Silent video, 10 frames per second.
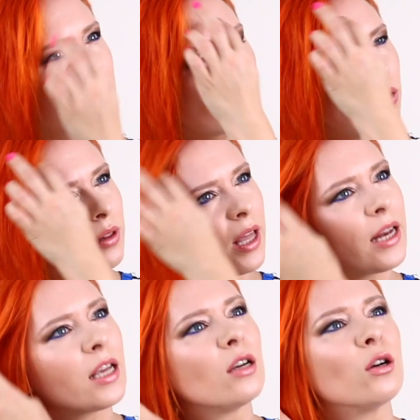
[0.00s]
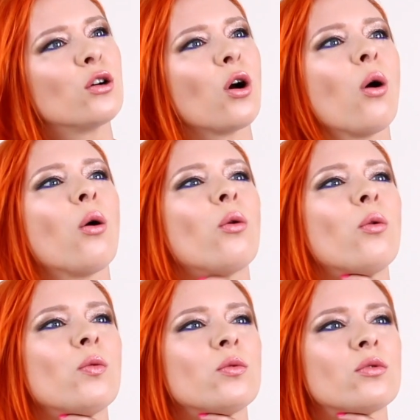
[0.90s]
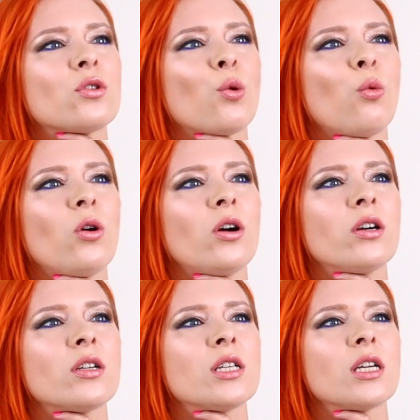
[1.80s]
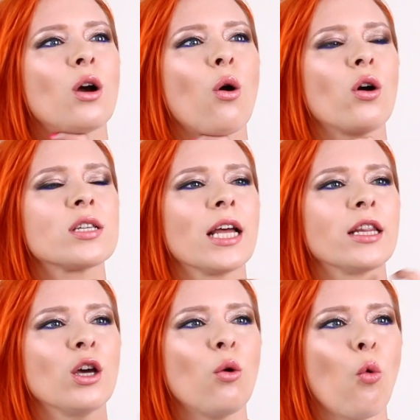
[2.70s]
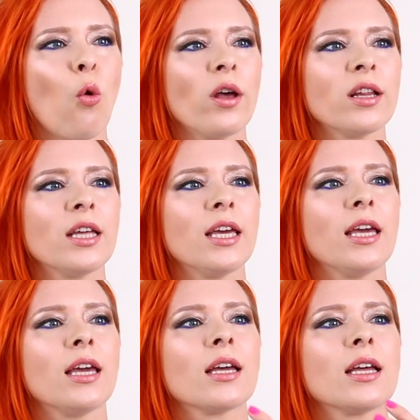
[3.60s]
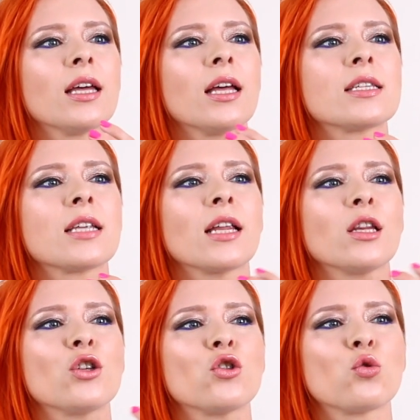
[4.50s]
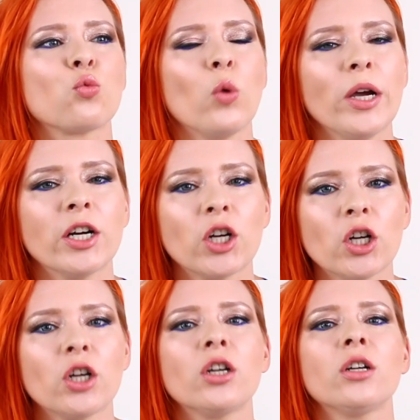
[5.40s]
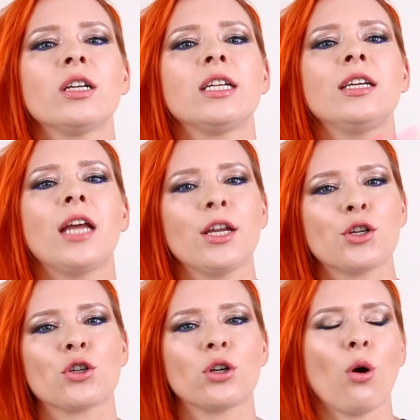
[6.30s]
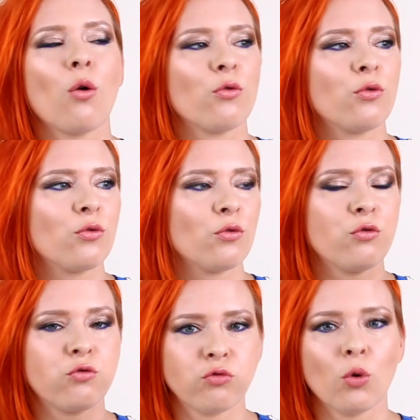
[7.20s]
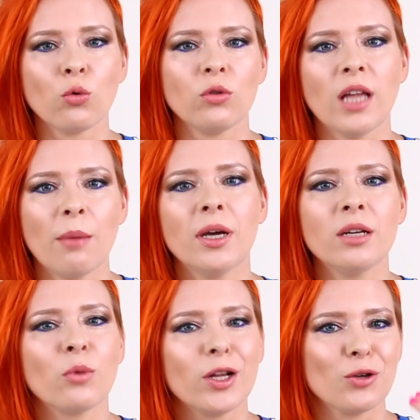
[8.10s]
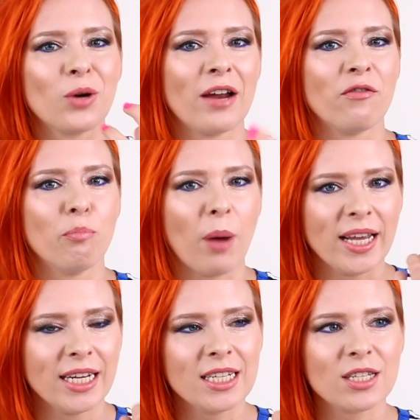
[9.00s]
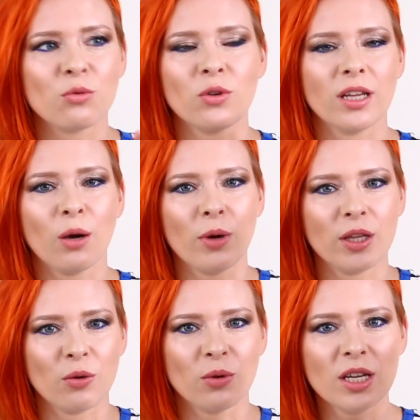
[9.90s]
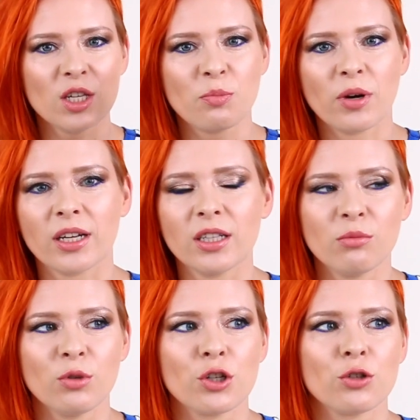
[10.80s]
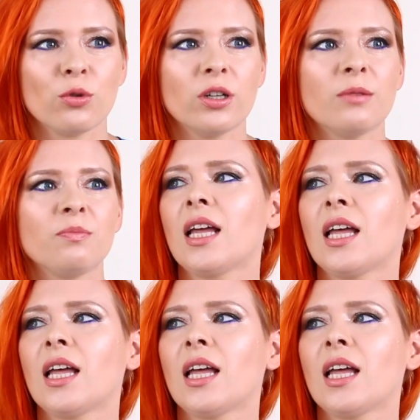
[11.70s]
don't let it go toward a slightly oily and slightly sweeter nature of full lemon when you kind of bite it, or like when you sprinkle it with sugar.